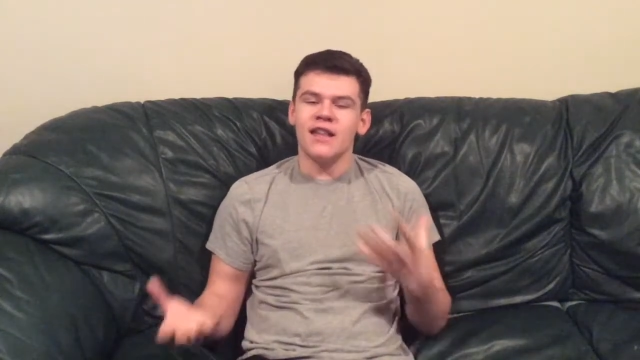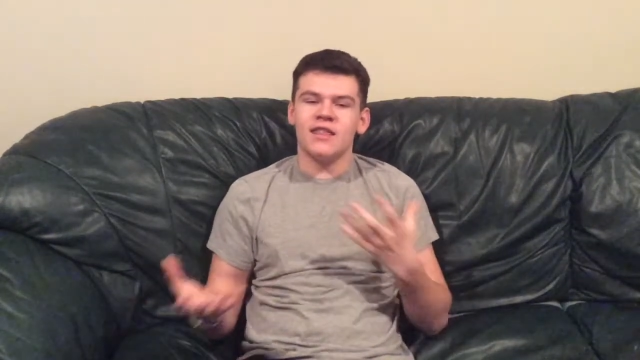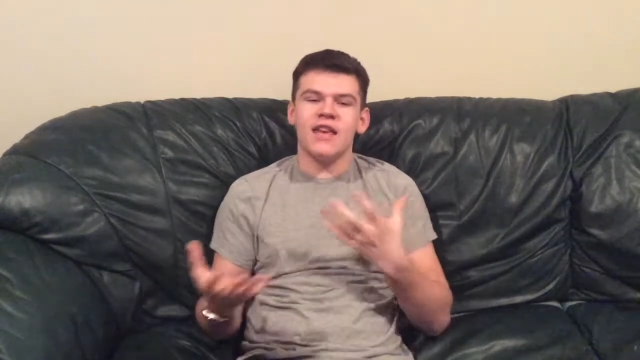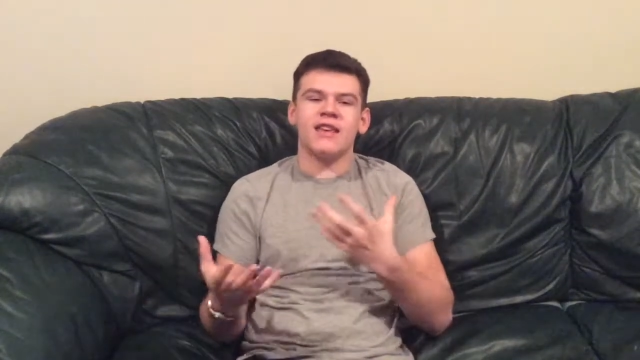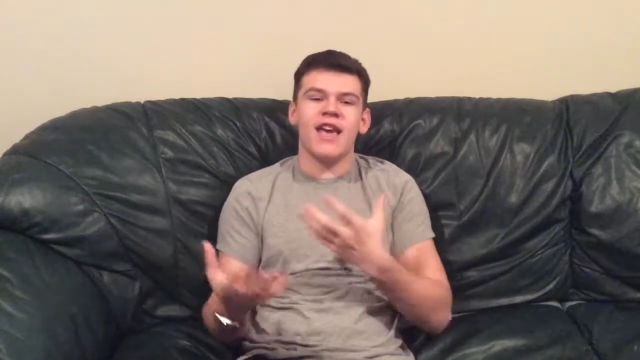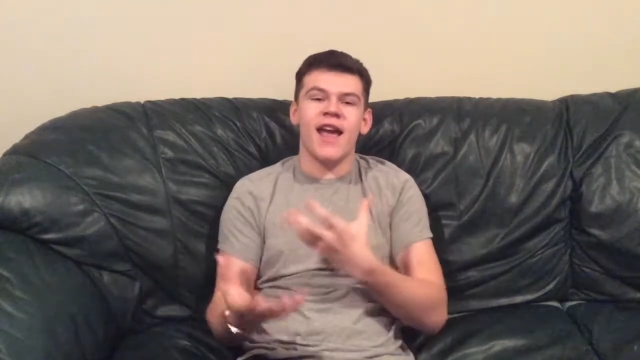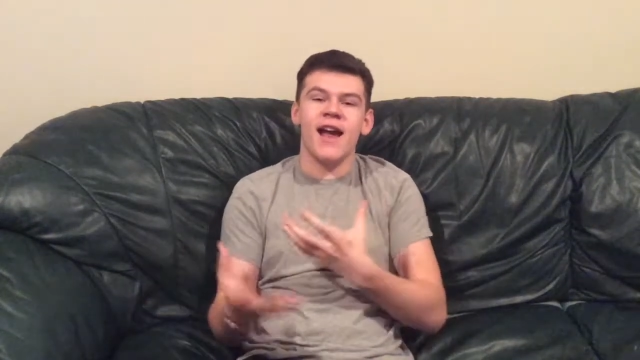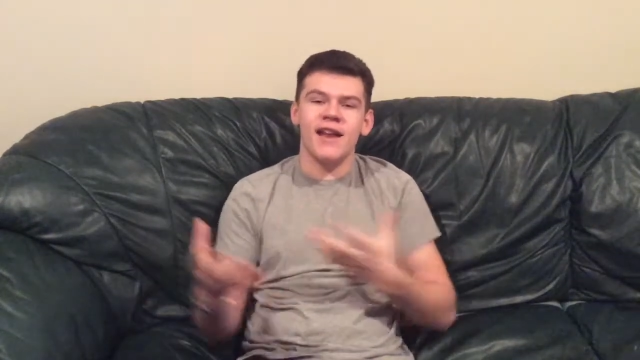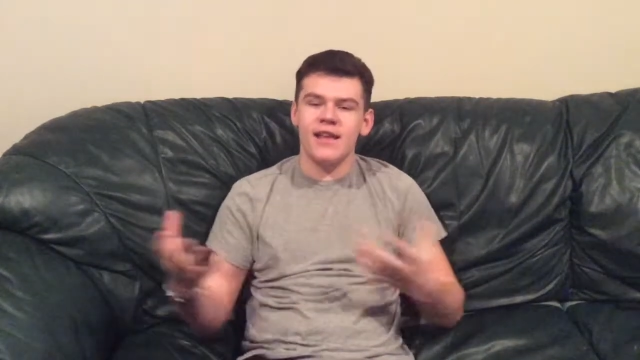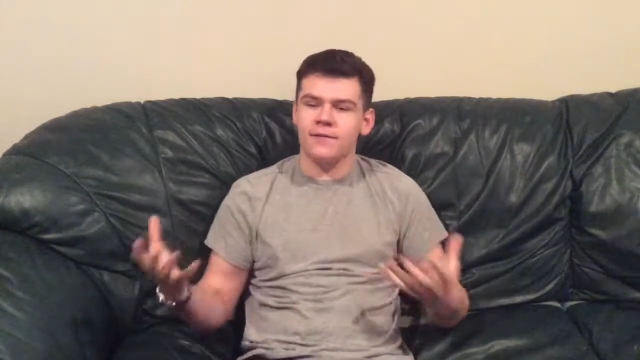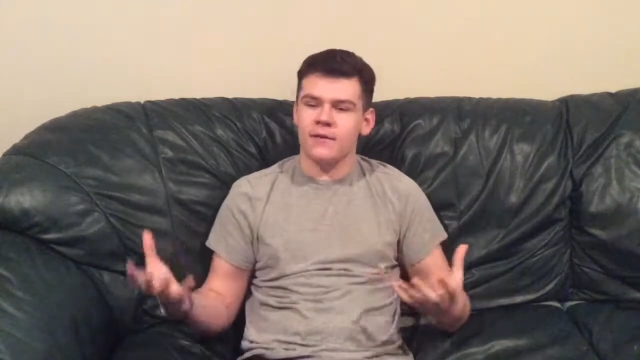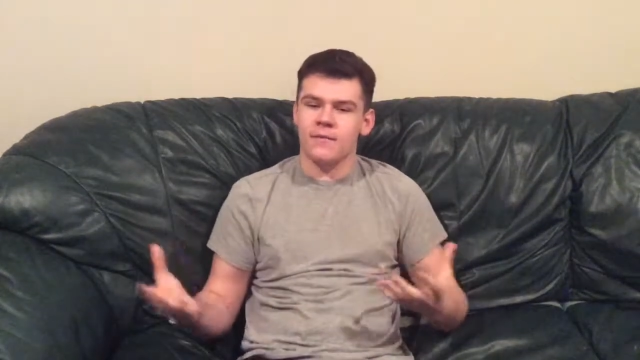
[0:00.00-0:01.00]
they
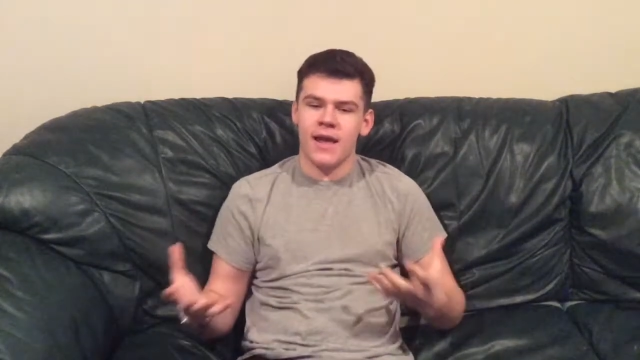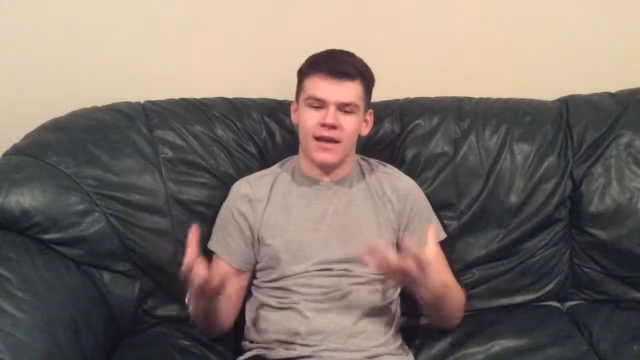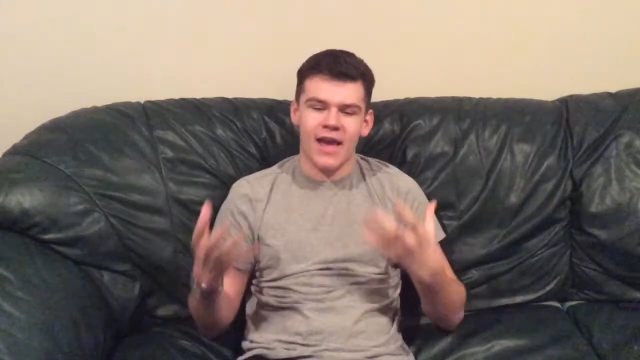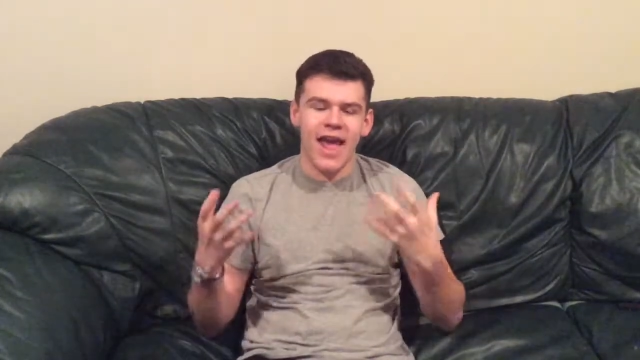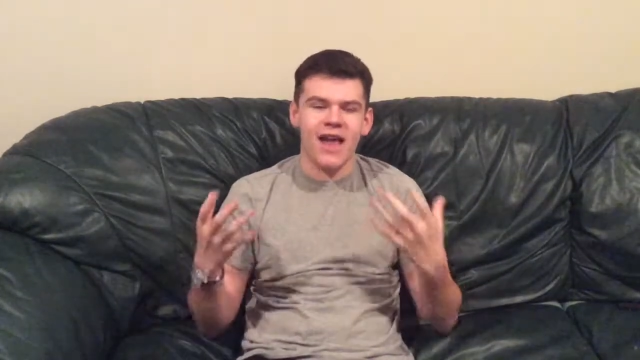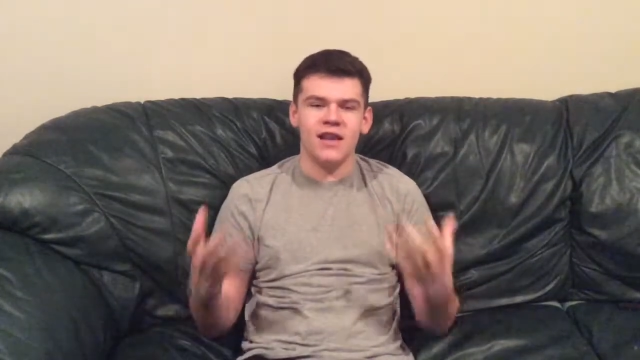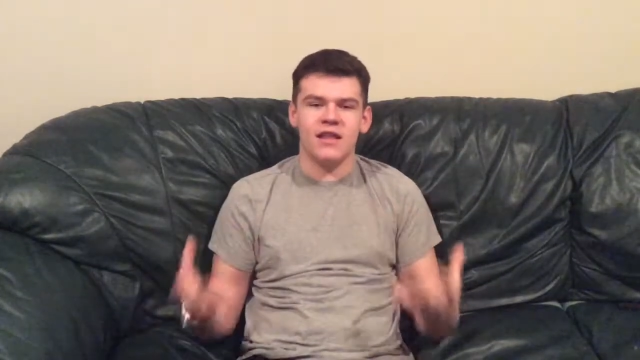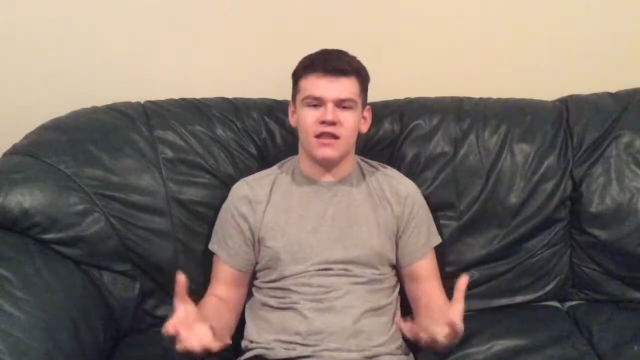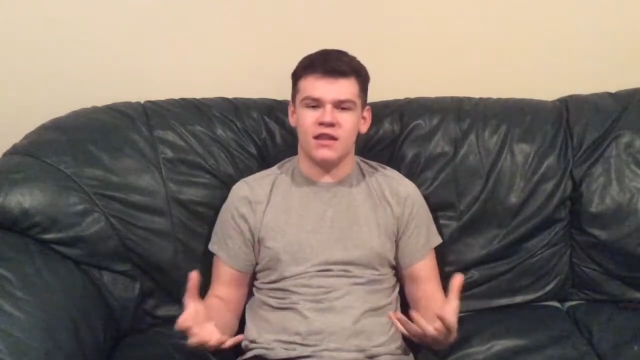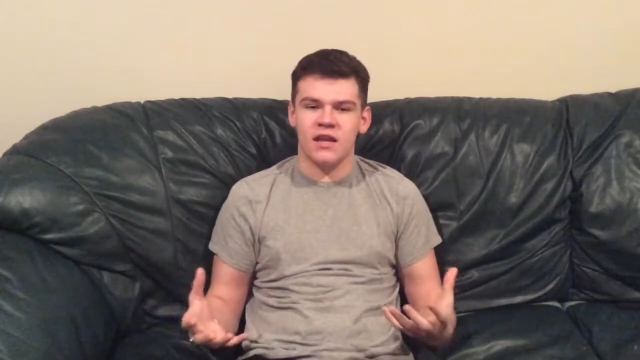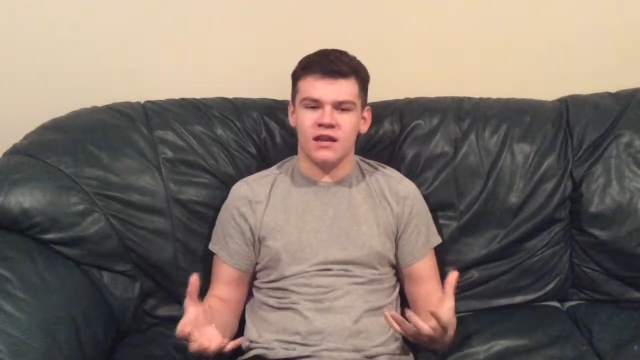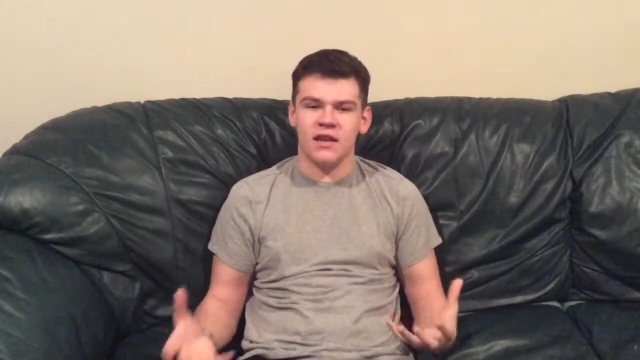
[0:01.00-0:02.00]
can't even make
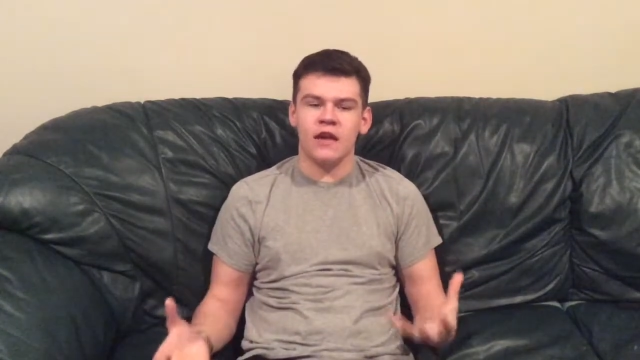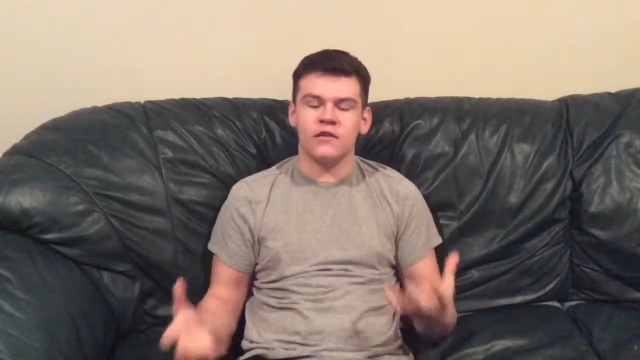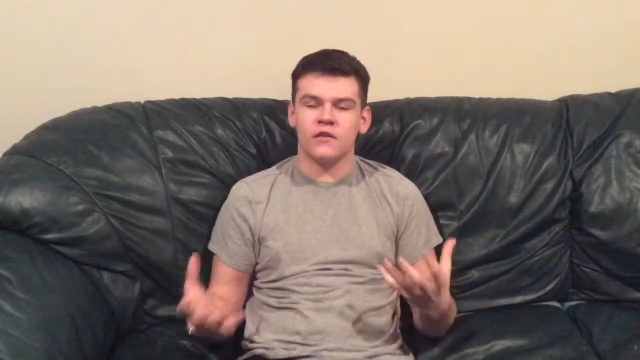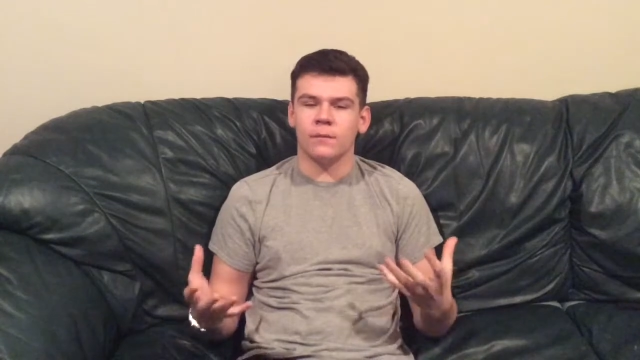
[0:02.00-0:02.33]
anything that is